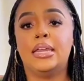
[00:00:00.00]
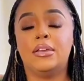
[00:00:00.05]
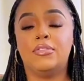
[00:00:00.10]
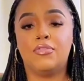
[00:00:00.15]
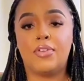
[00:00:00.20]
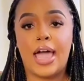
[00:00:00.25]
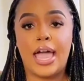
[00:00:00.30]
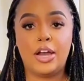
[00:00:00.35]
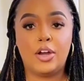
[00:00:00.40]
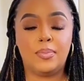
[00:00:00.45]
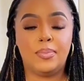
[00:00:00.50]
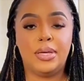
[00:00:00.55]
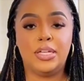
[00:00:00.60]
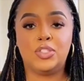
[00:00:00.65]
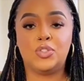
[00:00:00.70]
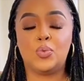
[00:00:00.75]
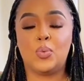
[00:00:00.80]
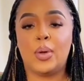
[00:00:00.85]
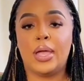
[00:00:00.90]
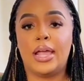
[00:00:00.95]
been single?
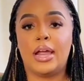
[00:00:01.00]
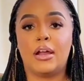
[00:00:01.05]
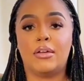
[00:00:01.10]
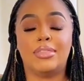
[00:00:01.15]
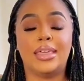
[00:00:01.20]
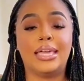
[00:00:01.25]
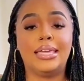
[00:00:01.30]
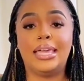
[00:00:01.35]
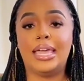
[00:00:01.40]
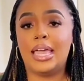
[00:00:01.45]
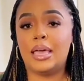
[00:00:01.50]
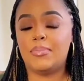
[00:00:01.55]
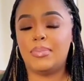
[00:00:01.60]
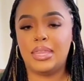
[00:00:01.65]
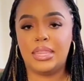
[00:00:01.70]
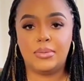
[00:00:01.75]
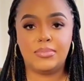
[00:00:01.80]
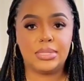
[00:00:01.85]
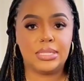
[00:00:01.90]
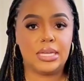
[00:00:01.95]

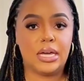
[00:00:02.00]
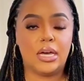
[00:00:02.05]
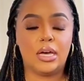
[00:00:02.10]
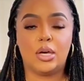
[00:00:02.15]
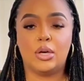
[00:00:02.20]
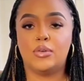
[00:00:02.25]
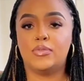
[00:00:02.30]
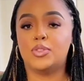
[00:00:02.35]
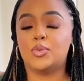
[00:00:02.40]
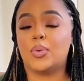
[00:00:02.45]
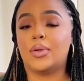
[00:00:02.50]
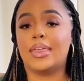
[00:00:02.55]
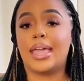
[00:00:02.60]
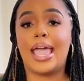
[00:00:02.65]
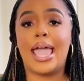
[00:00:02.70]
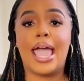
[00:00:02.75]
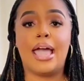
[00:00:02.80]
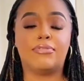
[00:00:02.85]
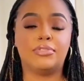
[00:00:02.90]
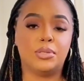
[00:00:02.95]
Here is the more
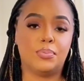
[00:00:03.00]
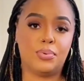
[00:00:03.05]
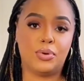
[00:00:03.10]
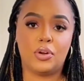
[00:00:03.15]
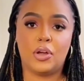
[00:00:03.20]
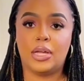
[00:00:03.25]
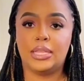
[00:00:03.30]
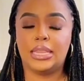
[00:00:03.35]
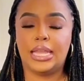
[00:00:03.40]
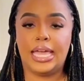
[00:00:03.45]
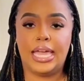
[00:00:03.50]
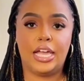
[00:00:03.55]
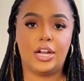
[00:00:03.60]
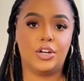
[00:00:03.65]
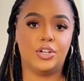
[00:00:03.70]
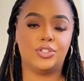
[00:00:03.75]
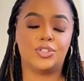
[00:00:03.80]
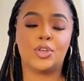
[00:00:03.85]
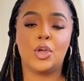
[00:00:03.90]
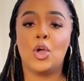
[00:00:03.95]
difficult question.
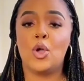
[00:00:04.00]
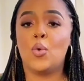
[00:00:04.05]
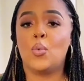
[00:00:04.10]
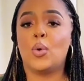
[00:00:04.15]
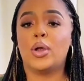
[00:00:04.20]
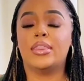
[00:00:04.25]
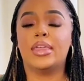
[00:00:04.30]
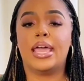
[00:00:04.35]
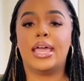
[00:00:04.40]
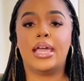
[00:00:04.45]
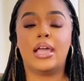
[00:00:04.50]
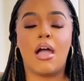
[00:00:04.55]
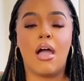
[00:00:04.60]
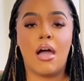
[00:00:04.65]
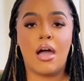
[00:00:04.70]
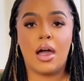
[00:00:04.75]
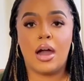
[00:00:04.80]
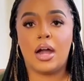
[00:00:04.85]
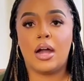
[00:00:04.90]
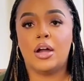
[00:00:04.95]
Would Mira have
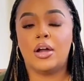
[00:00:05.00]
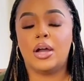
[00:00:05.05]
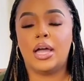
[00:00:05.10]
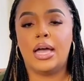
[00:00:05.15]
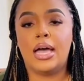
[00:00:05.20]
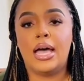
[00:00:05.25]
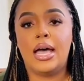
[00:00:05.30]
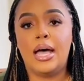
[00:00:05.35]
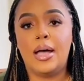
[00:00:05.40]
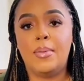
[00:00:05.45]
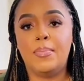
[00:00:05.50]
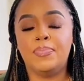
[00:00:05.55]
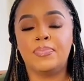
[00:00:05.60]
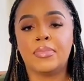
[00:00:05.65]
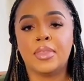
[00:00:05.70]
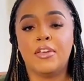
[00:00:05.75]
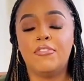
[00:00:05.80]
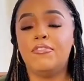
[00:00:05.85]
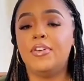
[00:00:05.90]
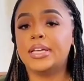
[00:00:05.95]
accepted
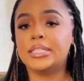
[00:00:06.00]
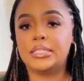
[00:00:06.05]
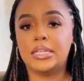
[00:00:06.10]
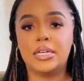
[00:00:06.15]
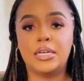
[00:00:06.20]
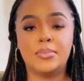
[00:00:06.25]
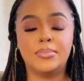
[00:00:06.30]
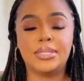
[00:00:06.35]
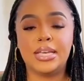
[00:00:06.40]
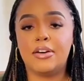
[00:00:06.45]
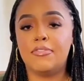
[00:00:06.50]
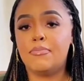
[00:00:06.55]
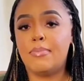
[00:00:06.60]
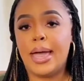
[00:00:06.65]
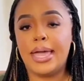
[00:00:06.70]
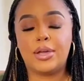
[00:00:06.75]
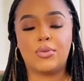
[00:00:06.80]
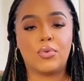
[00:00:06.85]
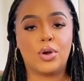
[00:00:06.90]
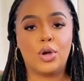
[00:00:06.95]
Baltasar's offer if she
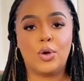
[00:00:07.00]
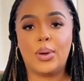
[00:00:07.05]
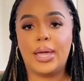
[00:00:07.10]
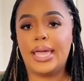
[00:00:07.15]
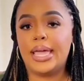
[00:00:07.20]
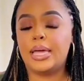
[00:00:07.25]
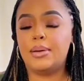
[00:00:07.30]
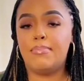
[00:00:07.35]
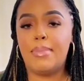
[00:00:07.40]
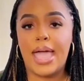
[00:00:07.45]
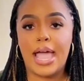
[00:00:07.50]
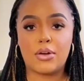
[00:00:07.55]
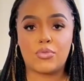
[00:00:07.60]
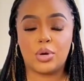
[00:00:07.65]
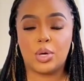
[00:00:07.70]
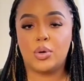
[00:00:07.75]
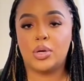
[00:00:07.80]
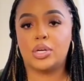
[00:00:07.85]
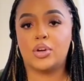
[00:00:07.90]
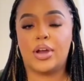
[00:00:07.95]
had been single?
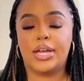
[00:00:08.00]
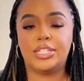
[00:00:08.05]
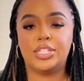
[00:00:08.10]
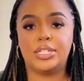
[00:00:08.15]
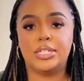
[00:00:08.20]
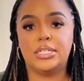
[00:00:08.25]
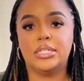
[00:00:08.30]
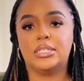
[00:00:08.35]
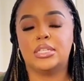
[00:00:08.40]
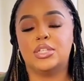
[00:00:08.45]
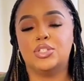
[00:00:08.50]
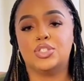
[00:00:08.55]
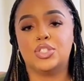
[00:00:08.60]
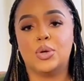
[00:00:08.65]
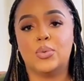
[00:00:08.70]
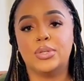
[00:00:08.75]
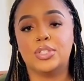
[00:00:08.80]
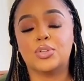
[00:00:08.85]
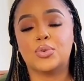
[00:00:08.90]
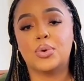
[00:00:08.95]
This
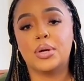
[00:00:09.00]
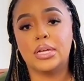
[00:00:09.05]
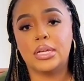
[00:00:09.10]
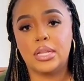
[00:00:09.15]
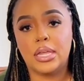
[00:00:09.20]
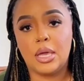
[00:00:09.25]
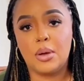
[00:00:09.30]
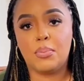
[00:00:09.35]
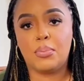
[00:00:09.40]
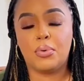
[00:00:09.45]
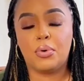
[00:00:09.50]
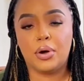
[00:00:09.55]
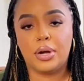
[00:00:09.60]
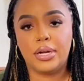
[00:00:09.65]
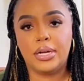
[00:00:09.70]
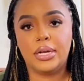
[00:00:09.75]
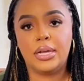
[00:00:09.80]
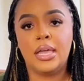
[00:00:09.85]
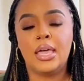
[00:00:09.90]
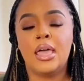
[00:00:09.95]
question has circled
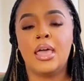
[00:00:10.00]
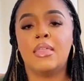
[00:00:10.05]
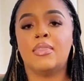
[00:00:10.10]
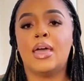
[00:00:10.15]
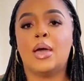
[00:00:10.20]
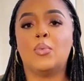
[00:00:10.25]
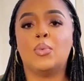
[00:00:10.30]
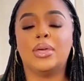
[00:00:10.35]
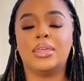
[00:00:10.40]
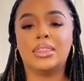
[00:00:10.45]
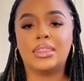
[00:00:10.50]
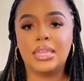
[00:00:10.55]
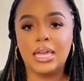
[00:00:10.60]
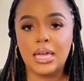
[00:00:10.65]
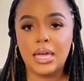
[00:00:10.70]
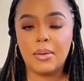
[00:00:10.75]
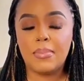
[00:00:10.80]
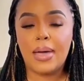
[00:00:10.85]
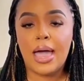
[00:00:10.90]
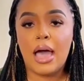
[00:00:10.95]
around gossip
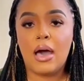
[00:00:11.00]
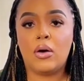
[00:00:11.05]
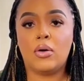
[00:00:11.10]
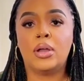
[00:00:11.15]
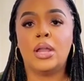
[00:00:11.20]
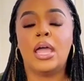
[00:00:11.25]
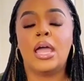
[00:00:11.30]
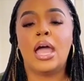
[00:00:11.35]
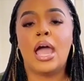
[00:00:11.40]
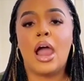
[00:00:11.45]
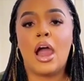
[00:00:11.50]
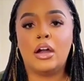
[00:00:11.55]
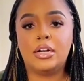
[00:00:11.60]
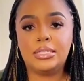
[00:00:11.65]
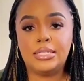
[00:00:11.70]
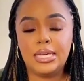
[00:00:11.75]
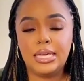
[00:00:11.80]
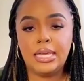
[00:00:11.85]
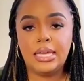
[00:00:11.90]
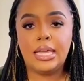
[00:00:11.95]
groups and business
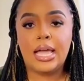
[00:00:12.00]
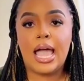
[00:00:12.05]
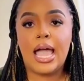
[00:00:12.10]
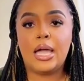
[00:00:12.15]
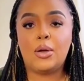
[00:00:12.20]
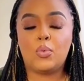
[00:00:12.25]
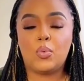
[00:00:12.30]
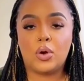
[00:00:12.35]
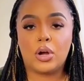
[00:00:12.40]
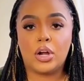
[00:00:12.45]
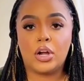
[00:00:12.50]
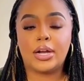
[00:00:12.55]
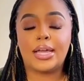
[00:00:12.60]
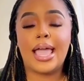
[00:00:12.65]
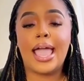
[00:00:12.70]
circles for months.